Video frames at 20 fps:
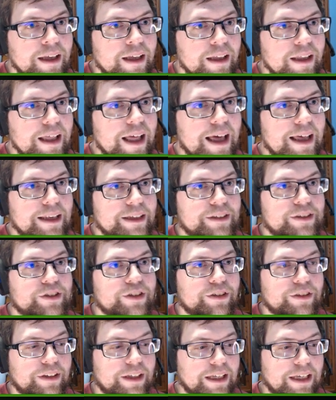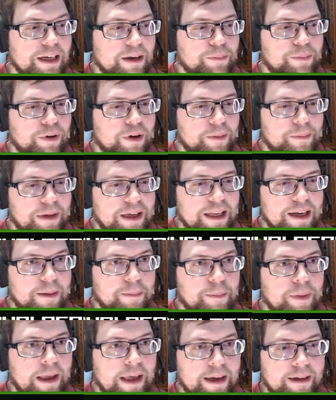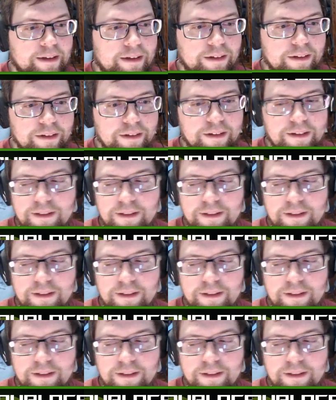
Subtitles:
That is certainly gonna put me in a pickle.